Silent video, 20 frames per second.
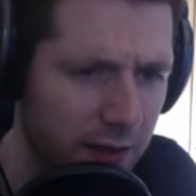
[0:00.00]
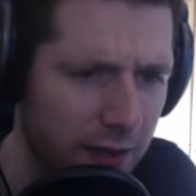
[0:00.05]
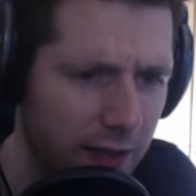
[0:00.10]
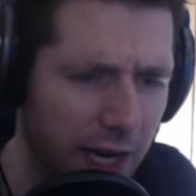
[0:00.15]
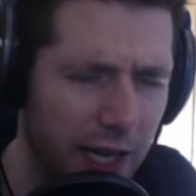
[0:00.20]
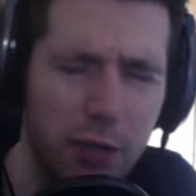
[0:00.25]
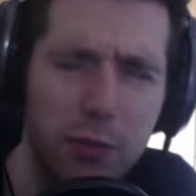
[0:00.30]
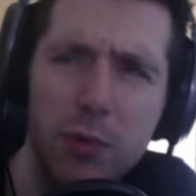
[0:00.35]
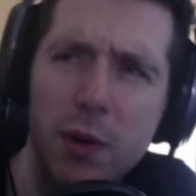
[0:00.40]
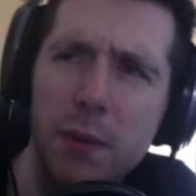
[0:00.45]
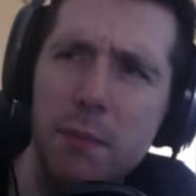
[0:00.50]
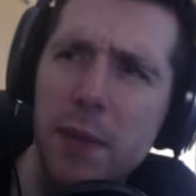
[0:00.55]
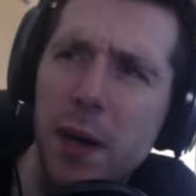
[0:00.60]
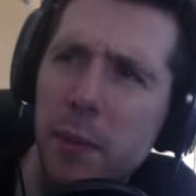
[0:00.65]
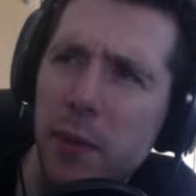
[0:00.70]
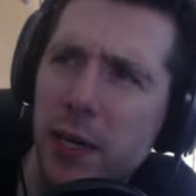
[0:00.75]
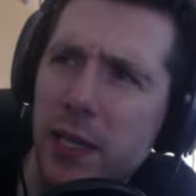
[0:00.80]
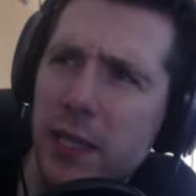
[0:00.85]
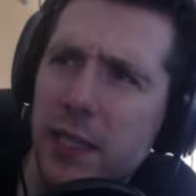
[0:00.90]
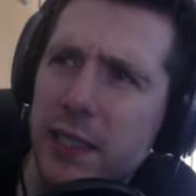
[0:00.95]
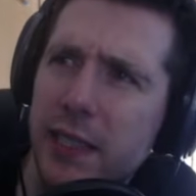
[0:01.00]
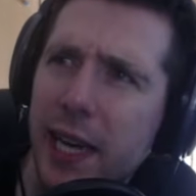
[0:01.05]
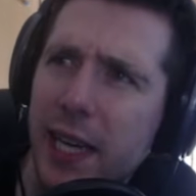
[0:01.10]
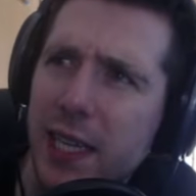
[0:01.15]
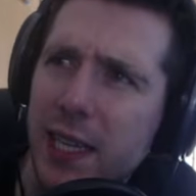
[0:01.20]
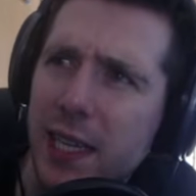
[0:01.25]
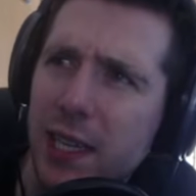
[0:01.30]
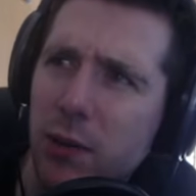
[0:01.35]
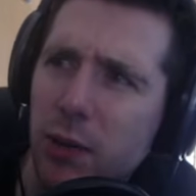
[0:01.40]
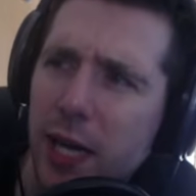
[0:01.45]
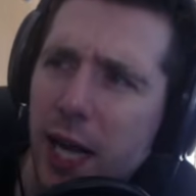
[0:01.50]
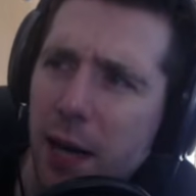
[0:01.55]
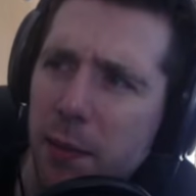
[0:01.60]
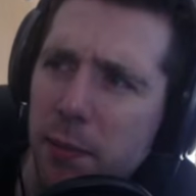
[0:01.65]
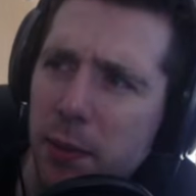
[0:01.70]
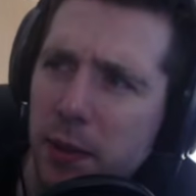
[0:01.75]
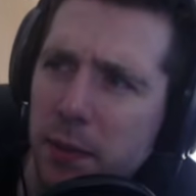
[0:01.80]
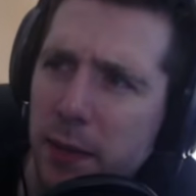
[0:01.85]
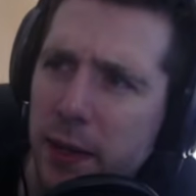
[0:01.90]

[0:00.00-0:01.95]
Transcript: I don't remember exactly what happened,